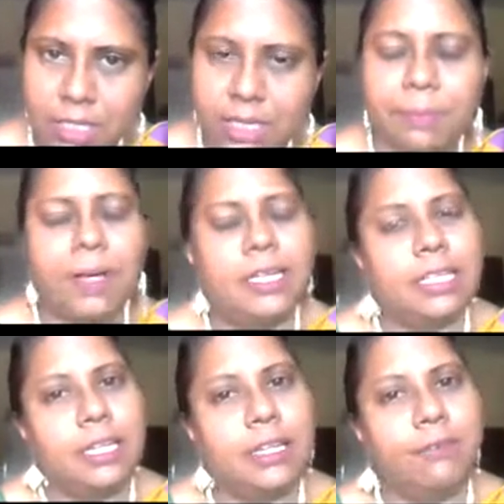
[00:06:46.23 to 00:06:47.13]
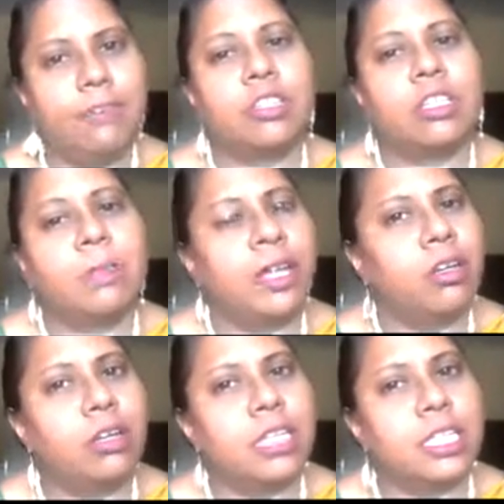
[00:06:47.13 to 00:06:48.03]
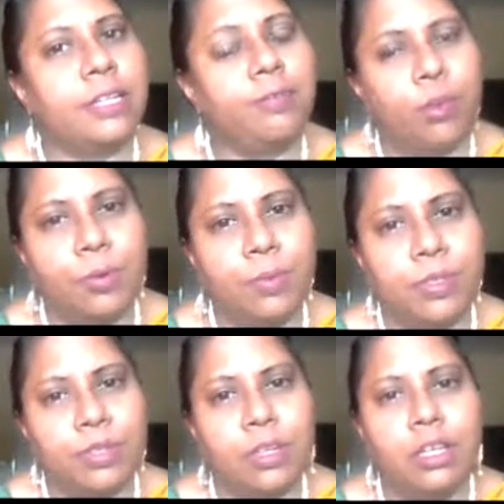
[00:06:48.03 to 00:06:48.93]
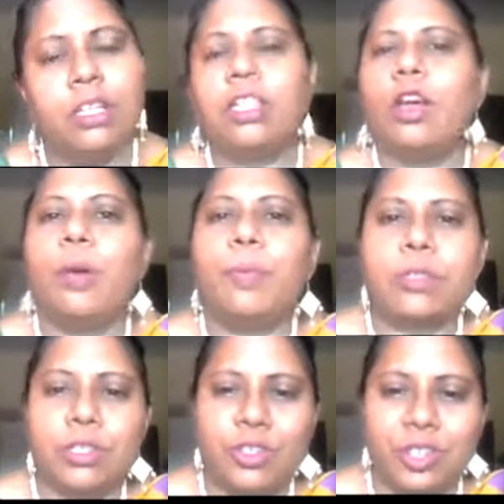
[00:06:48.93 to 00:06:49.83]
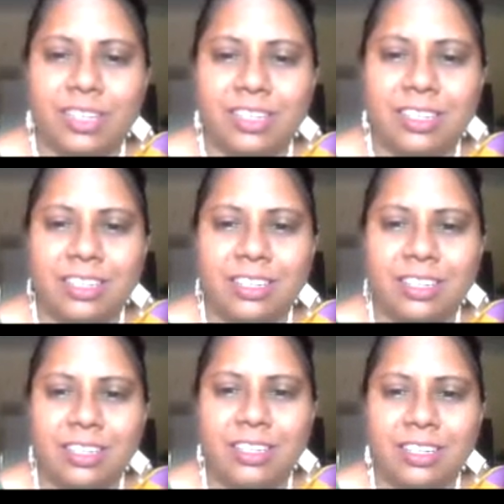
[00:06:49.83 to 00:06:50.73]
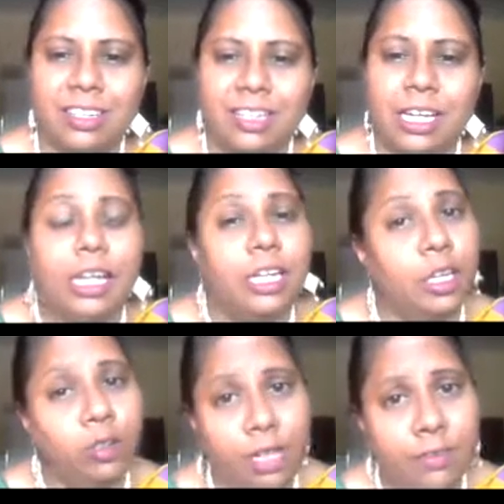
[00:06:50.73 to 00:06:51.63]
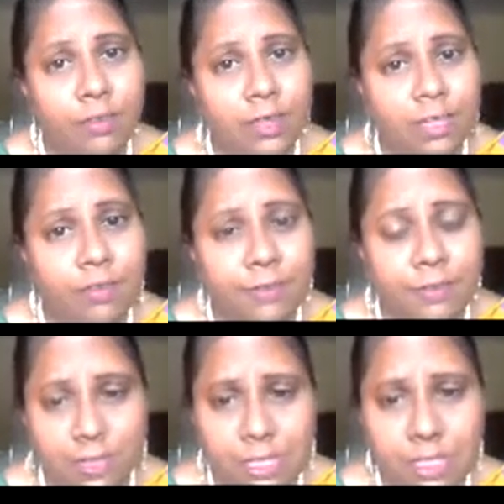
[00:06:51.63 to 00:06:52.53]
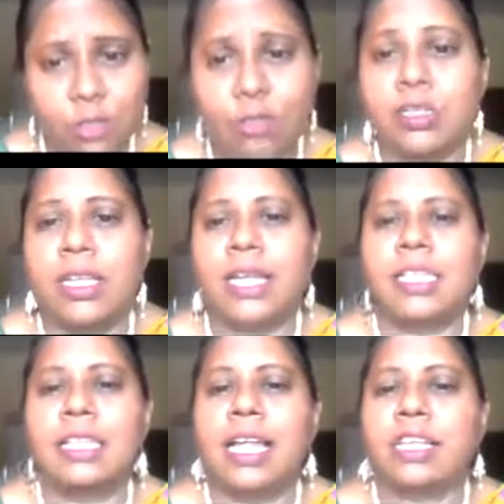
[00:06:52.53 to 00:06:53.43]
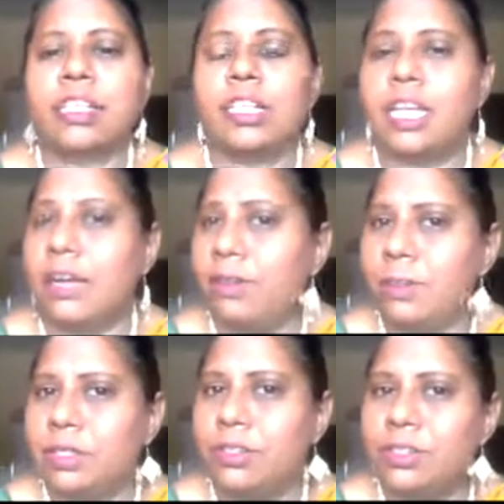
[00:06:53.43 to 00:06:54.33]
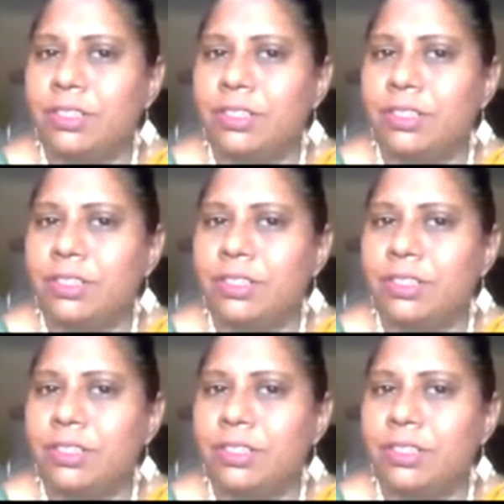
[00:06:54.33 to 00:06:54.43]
The party which is in minority forms the opposition. Now, their work first is to select the national government.